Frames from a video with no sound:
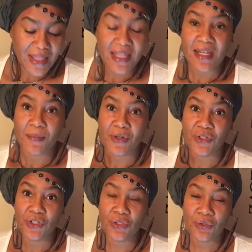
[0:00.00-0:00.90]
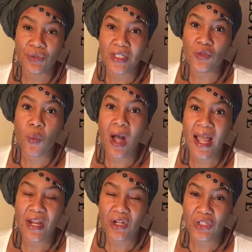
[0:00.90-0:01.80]
the number two is,
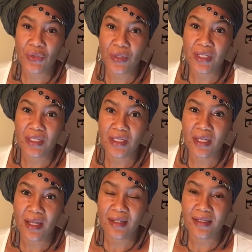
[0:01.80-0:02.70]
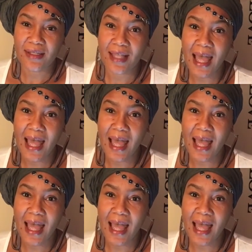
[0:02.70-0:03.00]
why are you doing the detox?